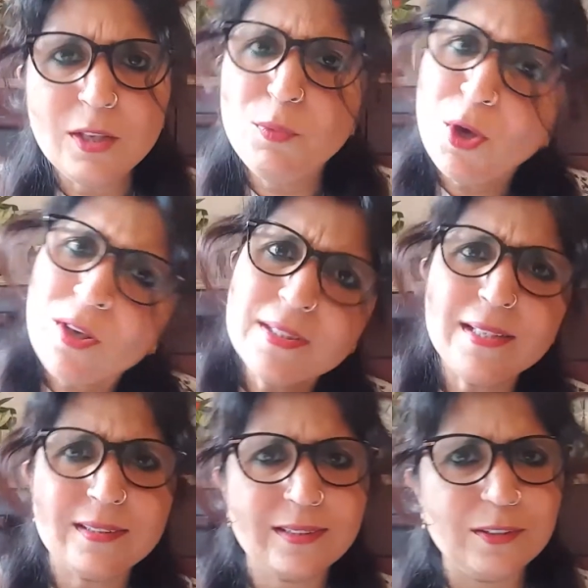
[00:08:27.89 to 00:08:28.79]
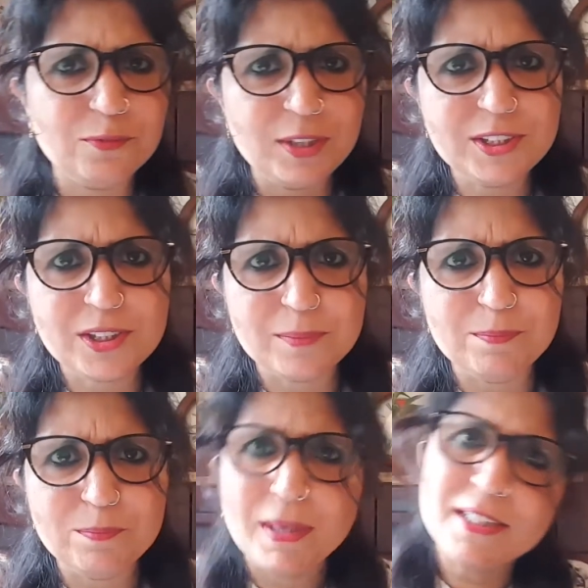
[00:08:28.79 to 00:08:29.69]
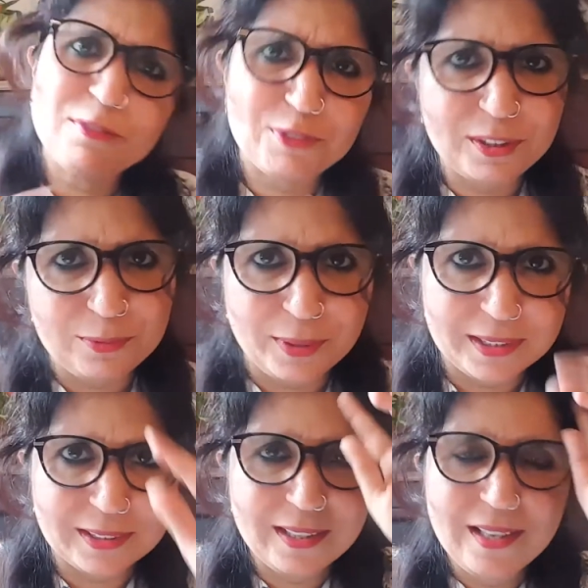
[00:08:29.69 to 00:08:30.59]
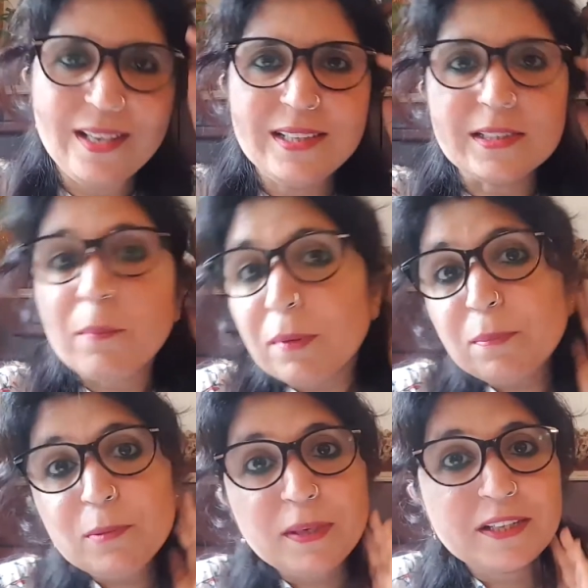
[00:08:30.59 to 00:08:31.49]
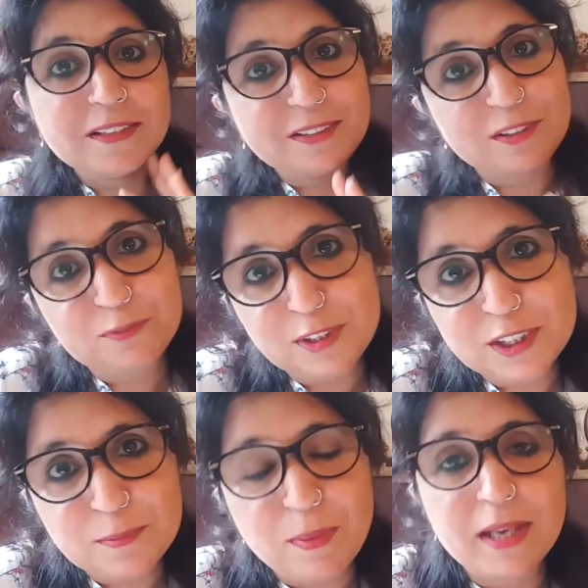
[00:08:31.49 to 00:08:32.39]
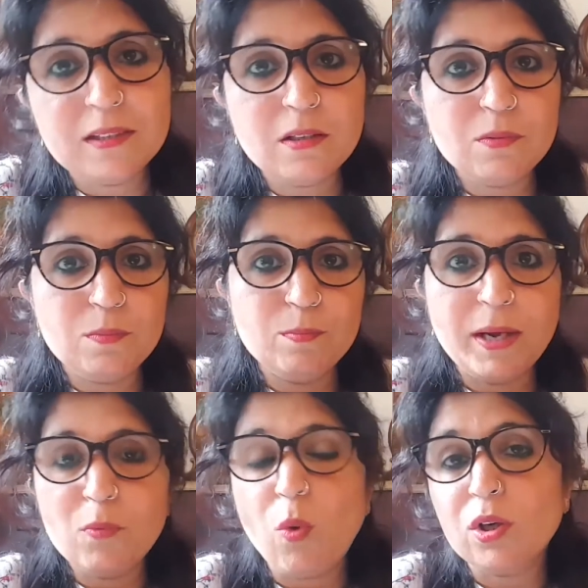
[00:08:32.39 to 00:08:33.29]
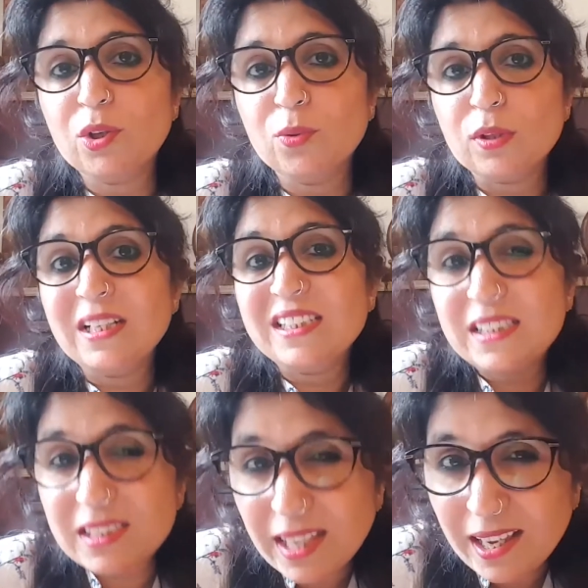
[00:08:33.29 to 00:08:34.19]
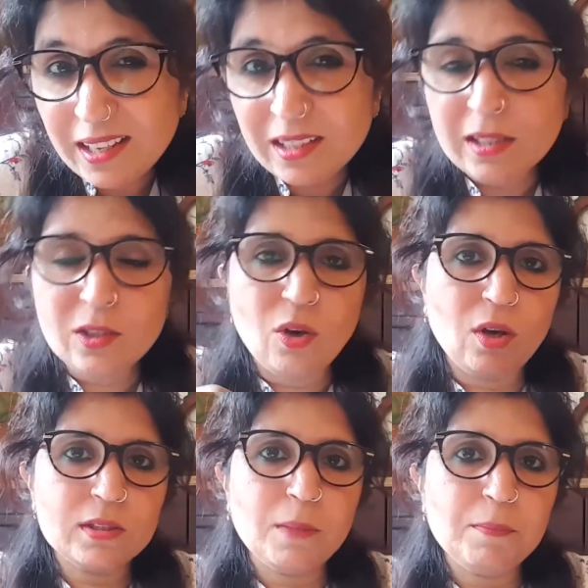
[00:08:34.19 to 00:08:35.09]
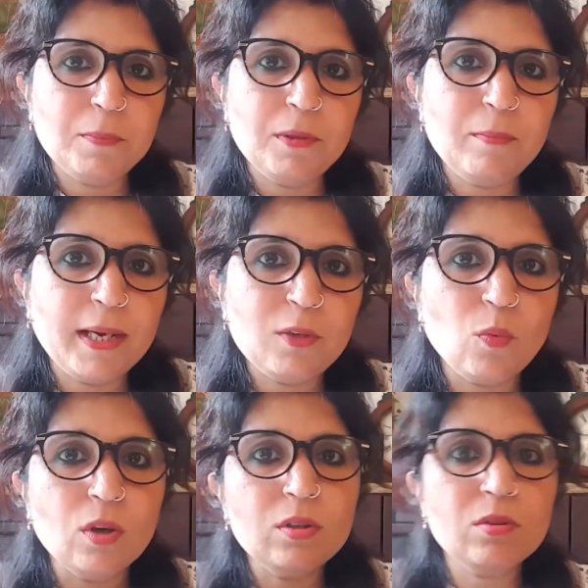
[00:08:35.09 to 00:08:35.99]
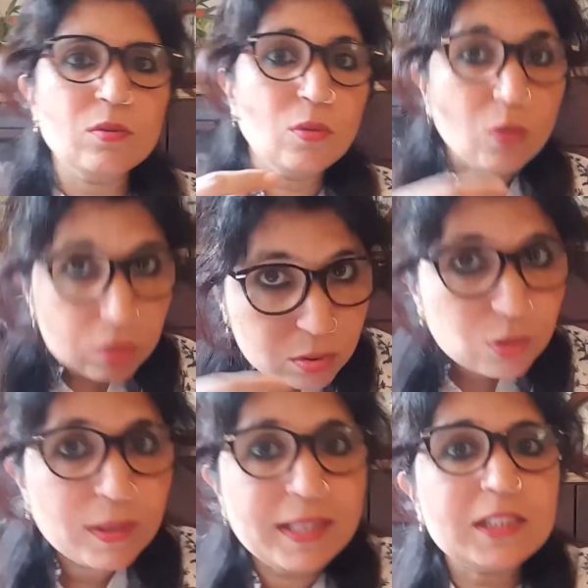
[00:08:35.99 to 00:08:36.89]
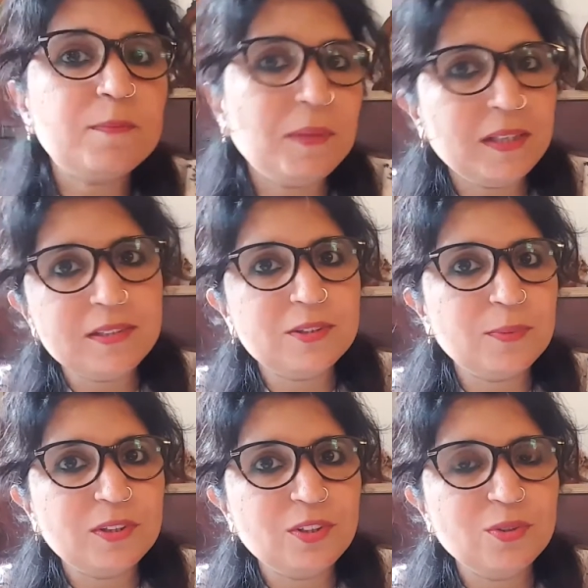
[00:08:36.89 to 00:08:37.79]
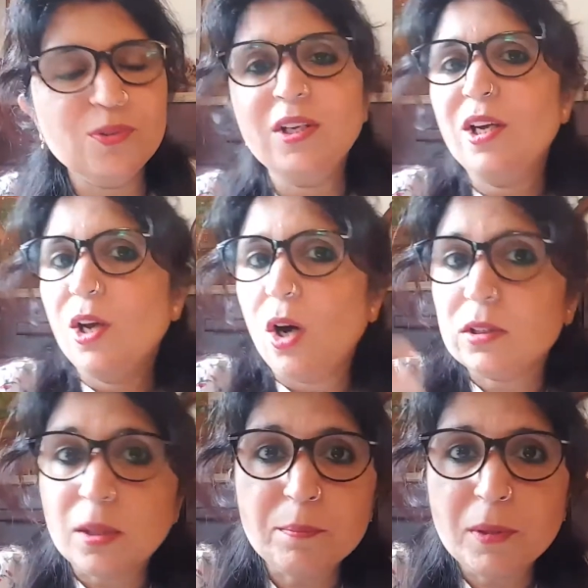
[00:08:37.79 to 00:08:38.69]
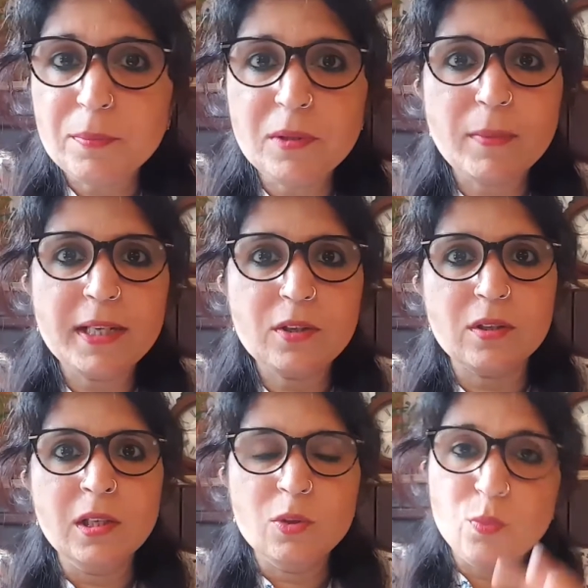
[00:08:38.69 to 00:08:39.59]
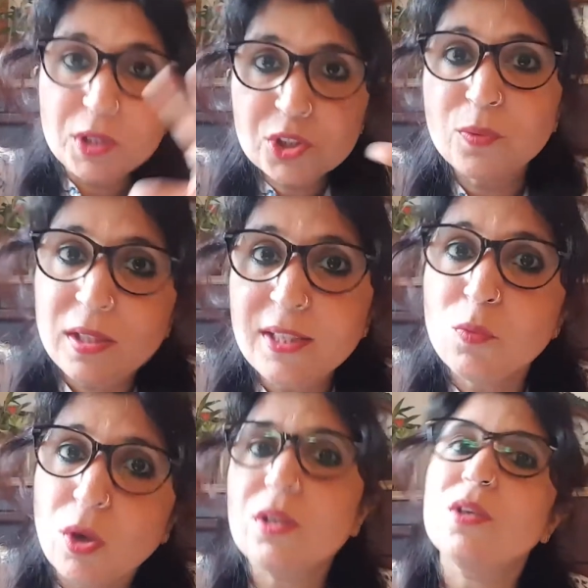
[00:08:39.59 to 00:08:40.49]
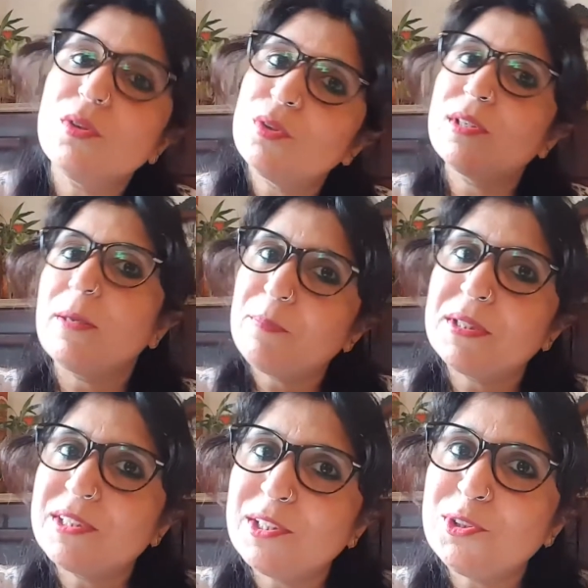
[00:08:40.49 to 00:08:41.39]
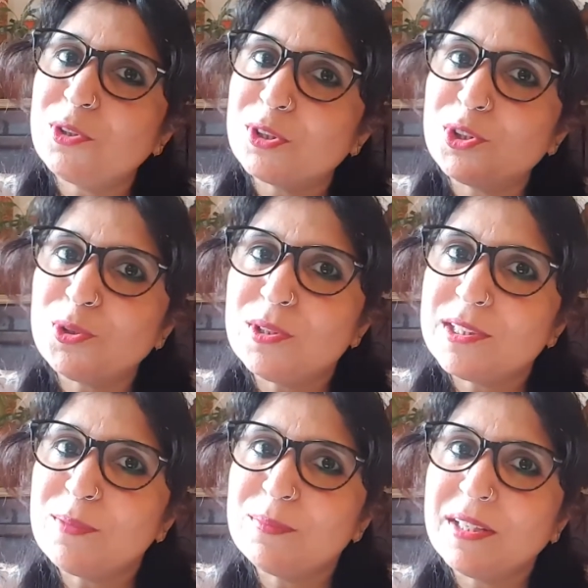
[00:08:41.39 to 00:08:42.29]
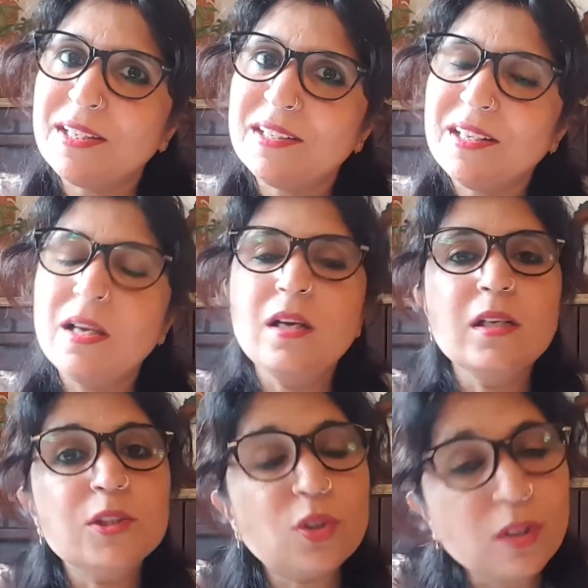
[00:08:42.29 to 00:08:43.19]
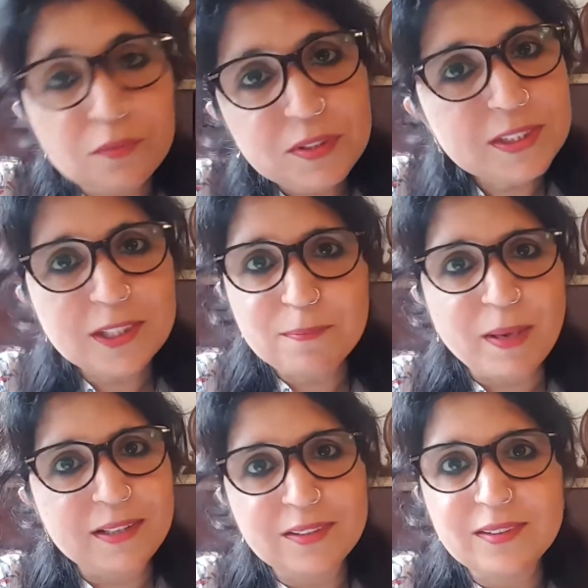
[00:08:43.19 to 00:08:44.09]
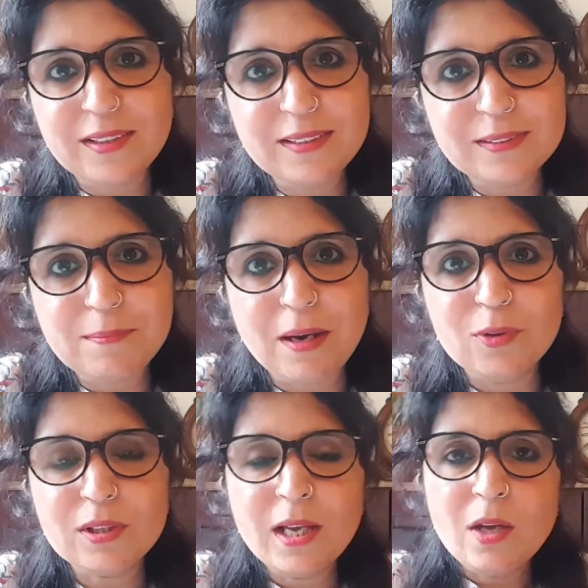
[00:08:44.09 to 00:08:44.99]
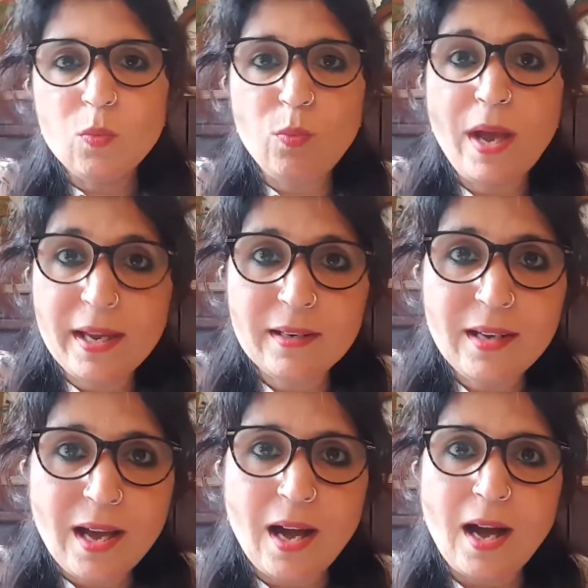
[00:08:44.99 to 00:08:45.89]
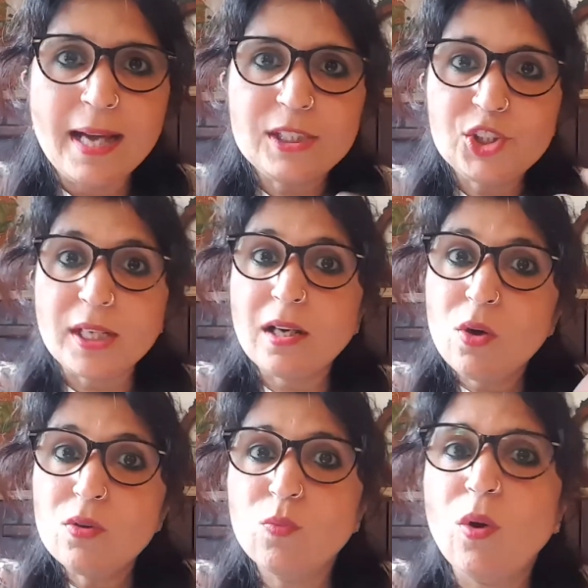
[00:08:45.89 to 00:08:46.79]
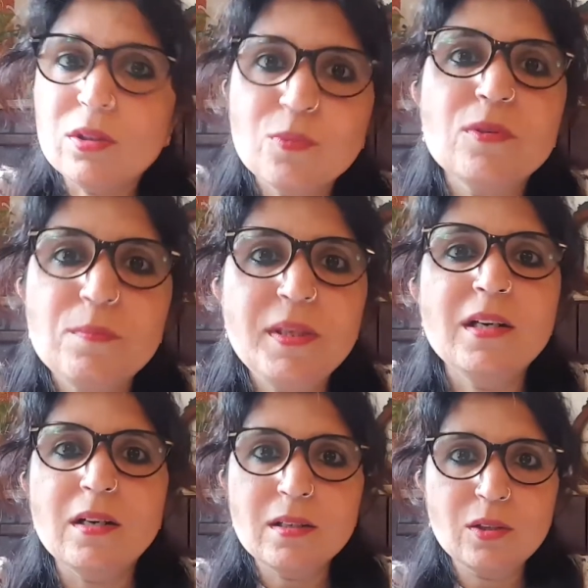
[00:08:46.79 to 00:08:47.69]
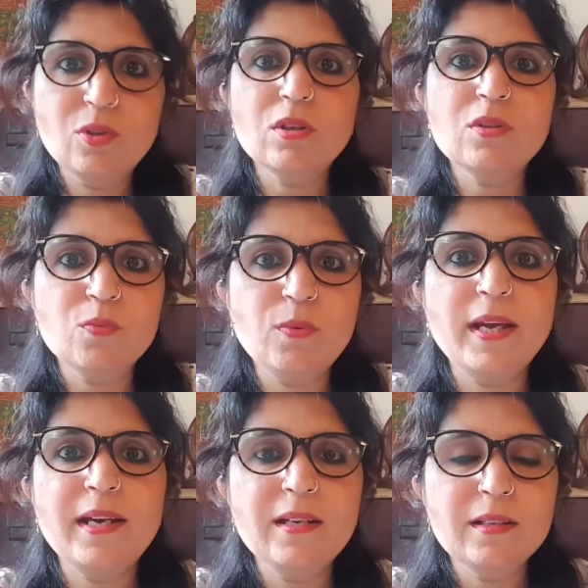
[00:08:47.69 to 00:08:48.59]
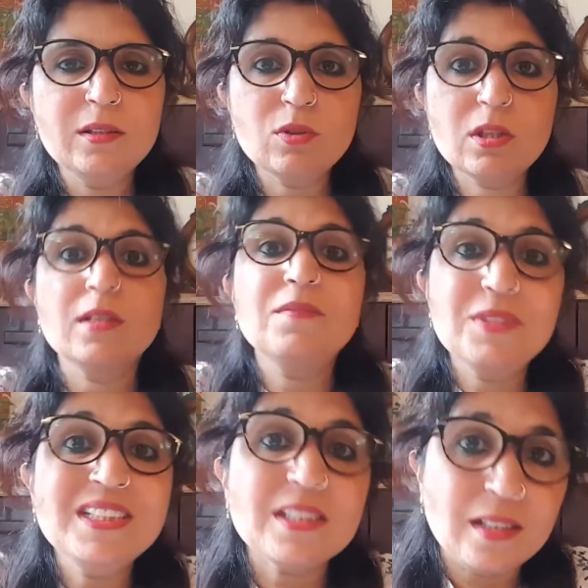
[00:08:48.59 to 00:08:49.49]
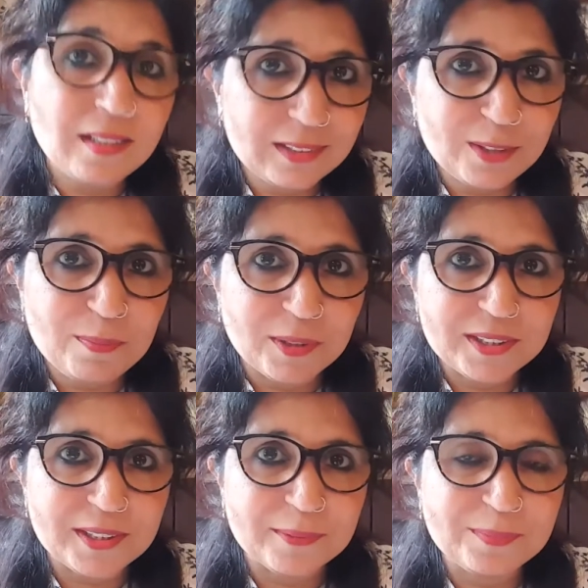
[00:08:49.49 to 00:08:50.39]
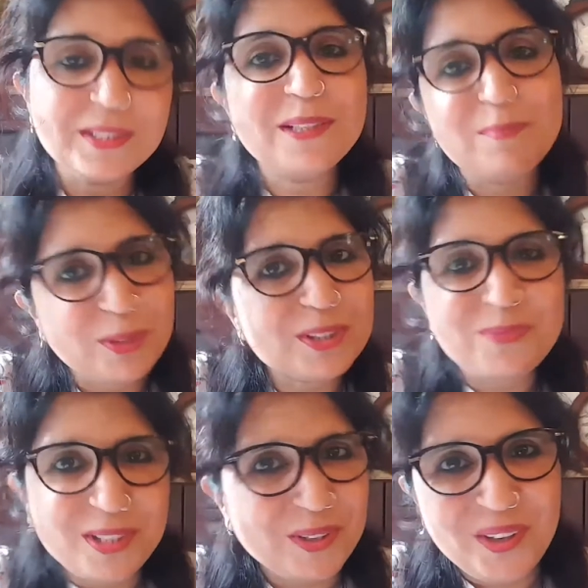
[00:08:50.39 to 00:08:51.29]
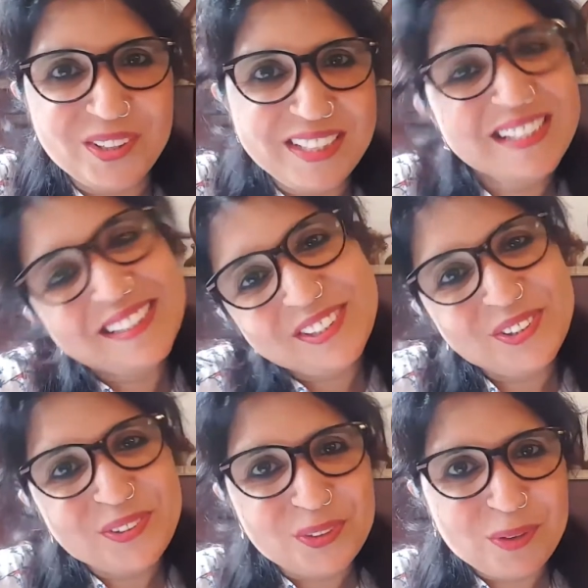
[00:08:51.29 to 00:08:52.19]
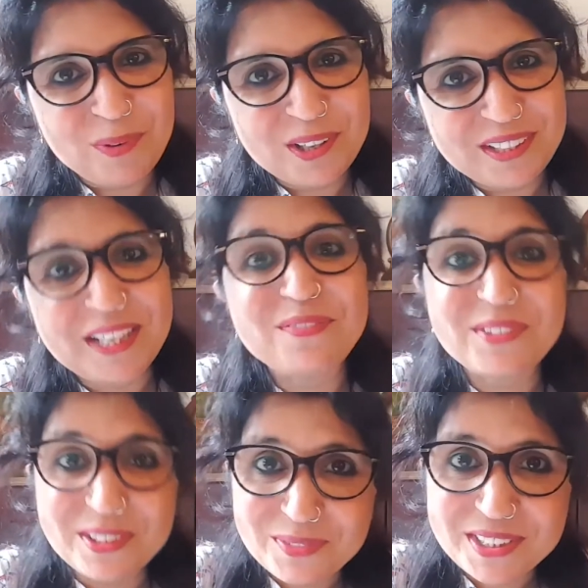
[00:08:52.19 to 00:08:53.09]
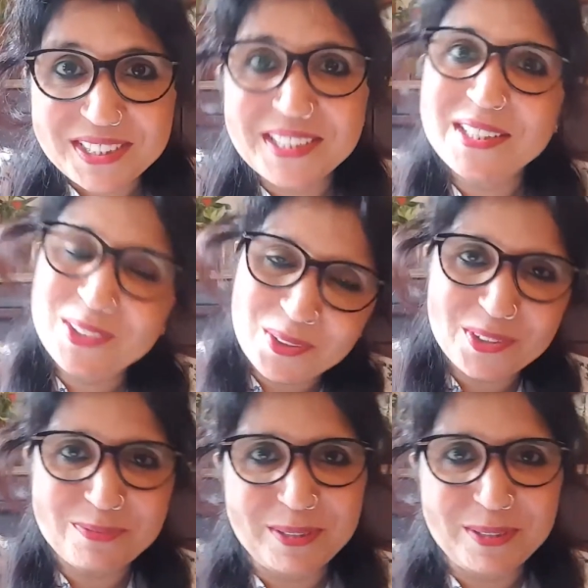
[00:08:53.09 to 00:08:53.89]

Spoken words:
We all get convinced by different ways. Some people may get convinced by what you say, or some people might want to go through an experience with you, or some people might visually want you to represent or show something. So convincer pattern is about where I check out what would be a good way to convince another person, because we all do go about life convincing a lot of